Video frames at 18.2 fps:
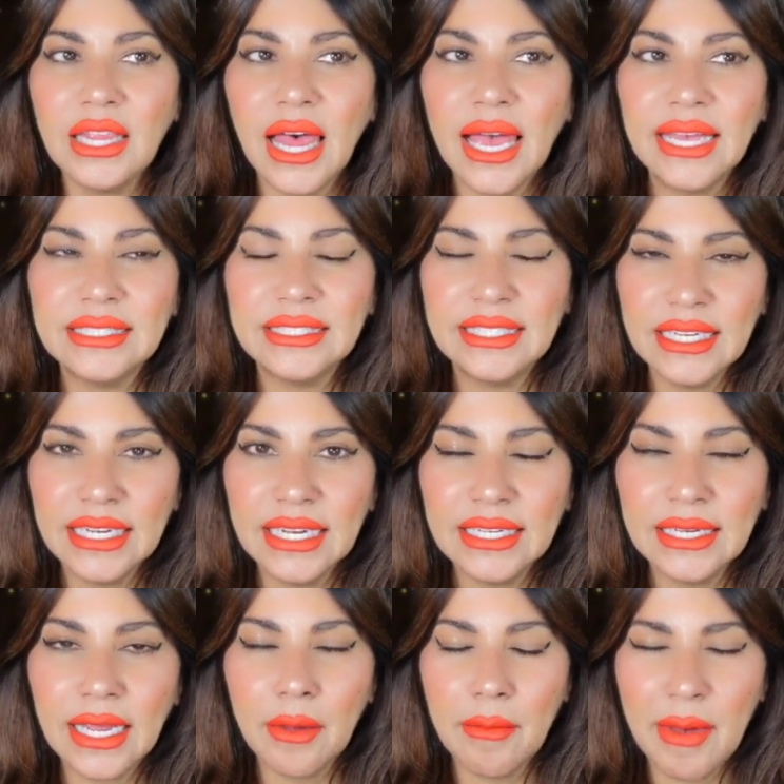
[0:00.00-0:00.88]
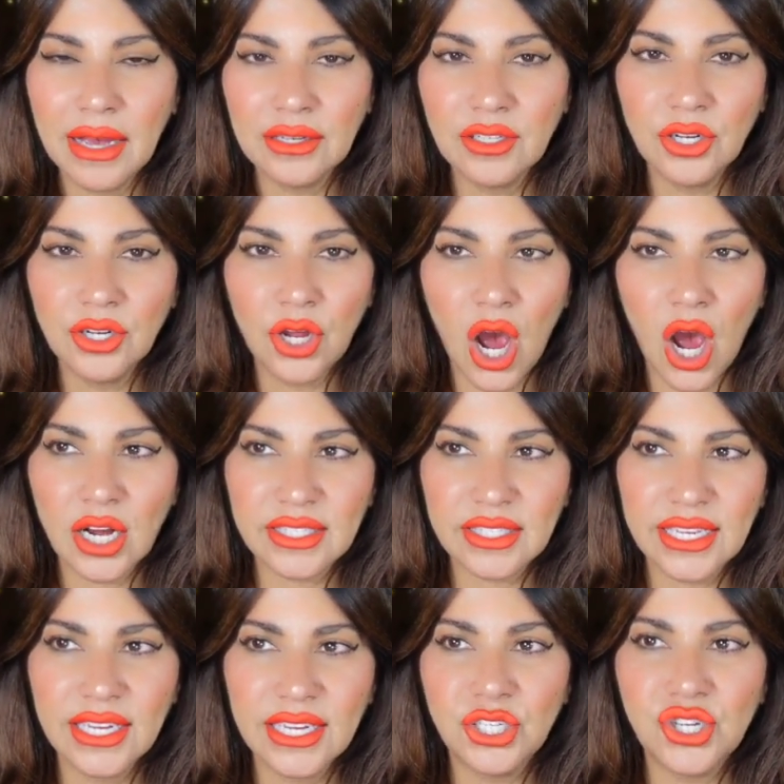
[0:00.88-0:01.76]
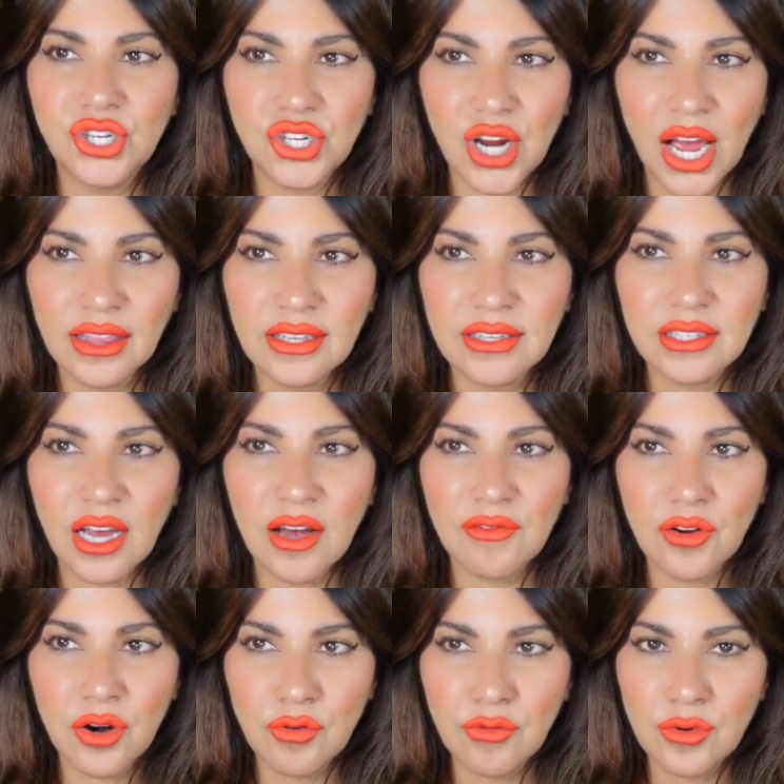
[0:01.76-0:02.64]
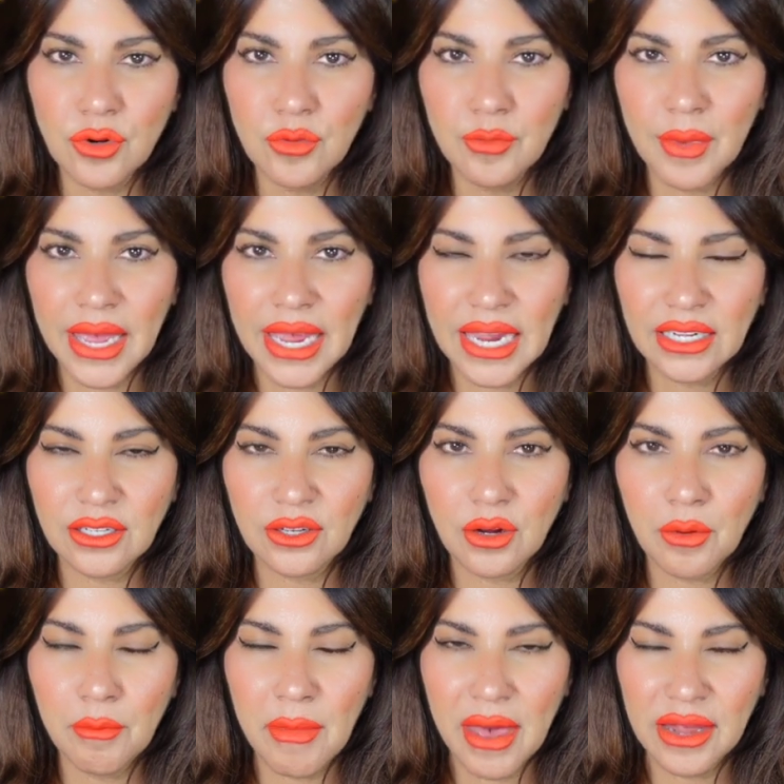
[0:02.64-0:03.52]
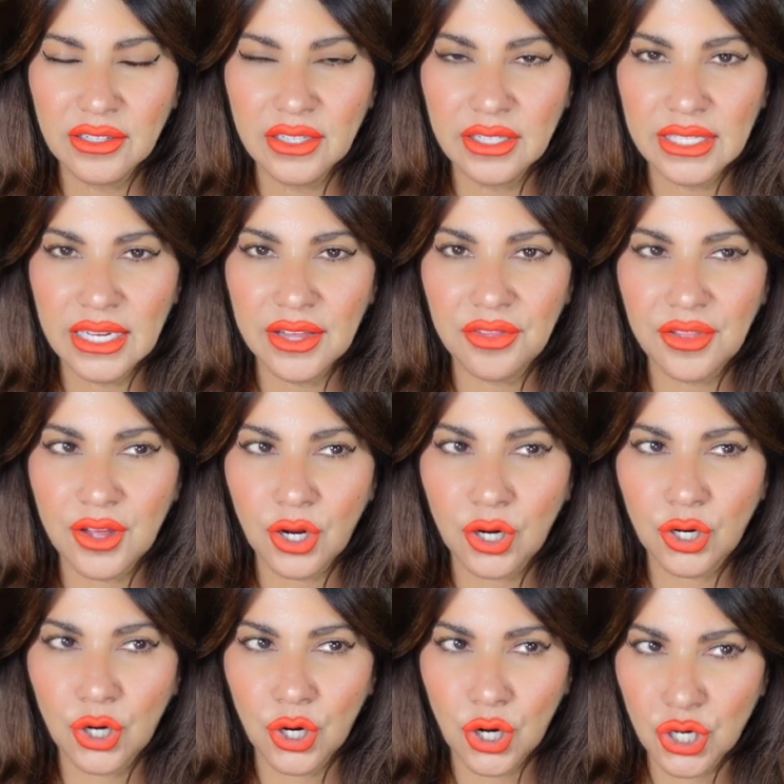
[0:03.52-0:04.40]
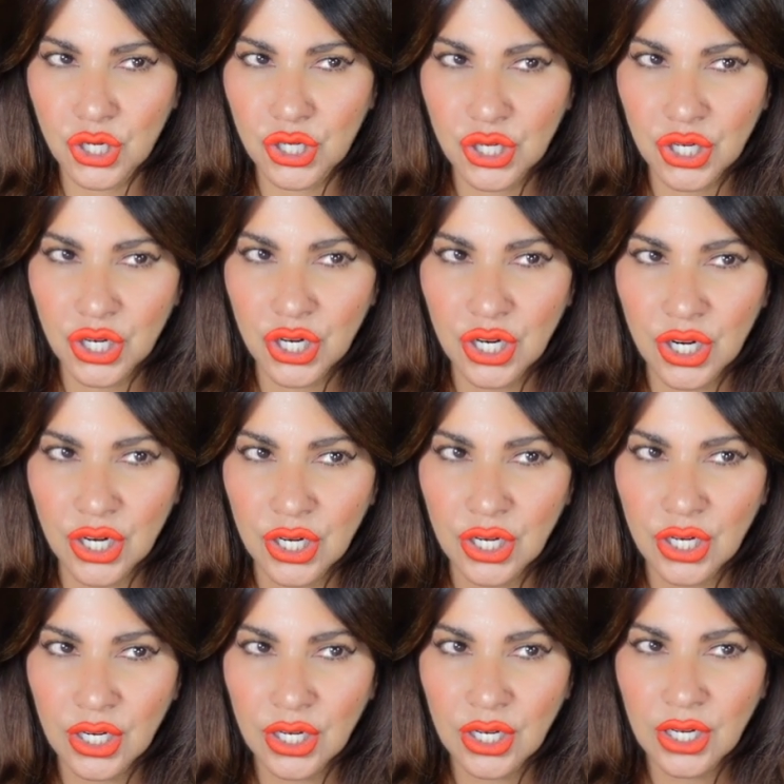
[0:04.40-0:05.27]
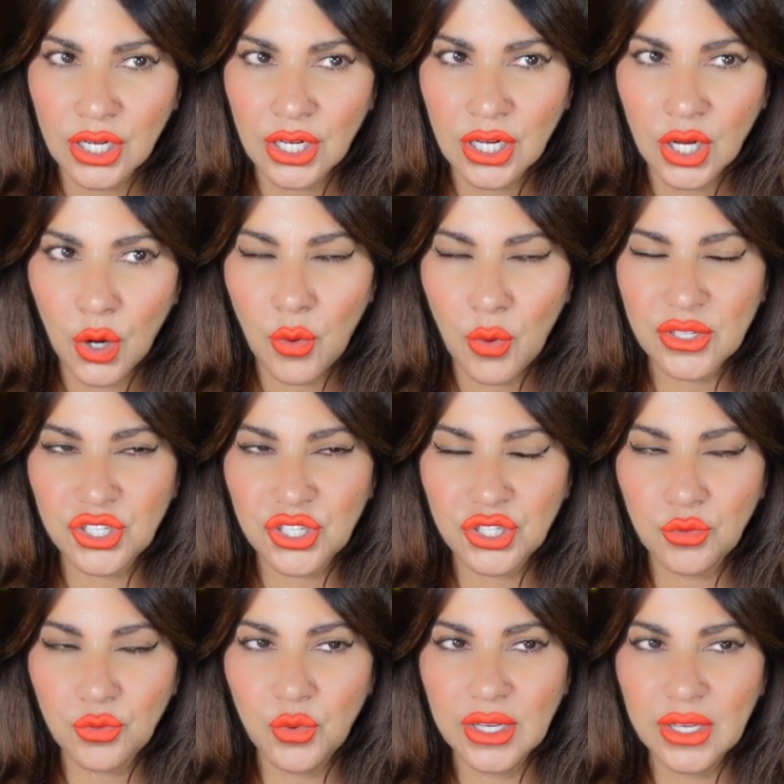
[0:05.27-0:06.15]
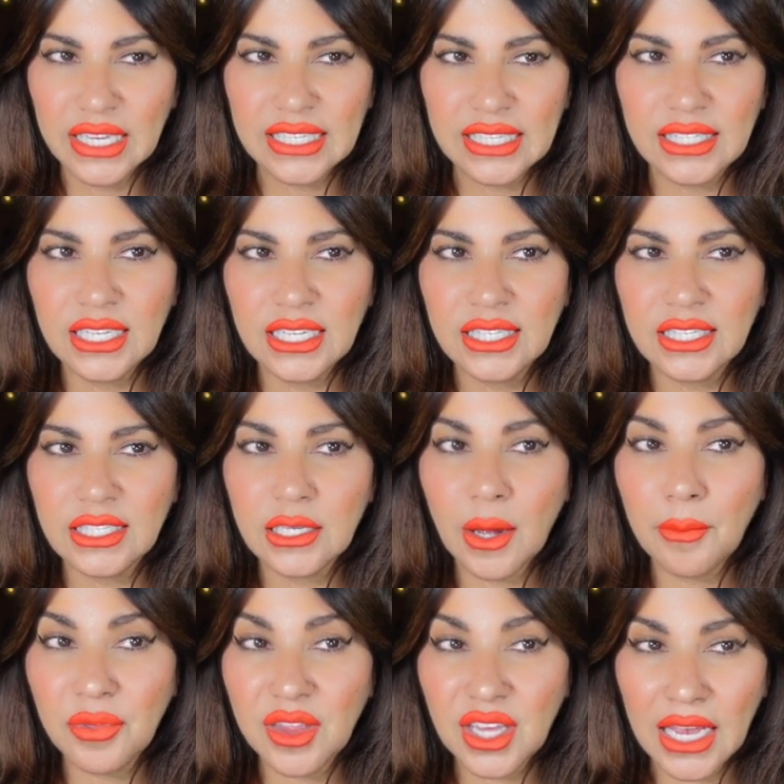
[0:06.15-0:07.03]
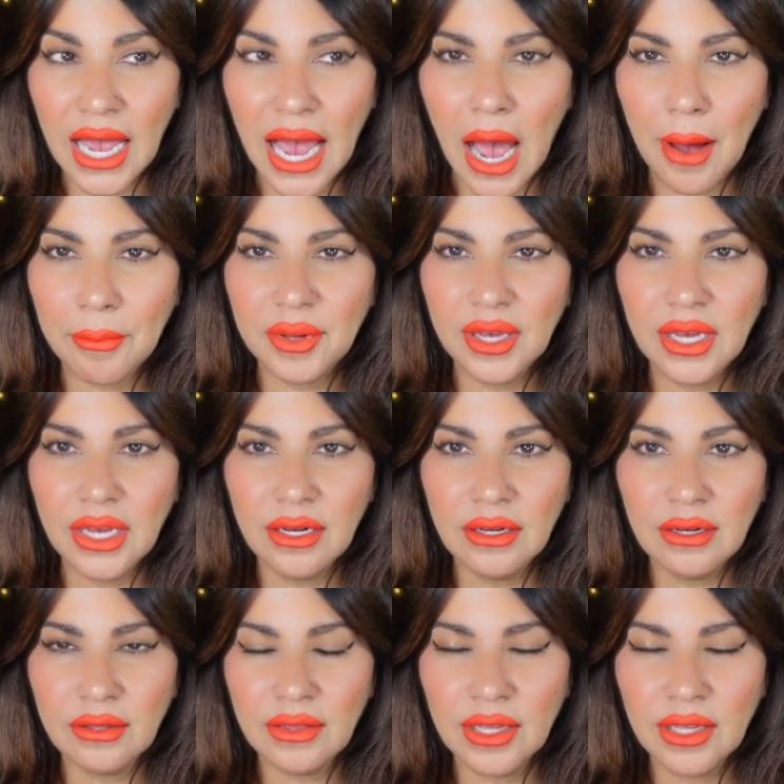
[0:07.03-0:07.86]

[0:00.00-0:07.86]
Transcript: Like, did Amanda Knox get jealous of her roommate Meredith Kercher? Did something happen?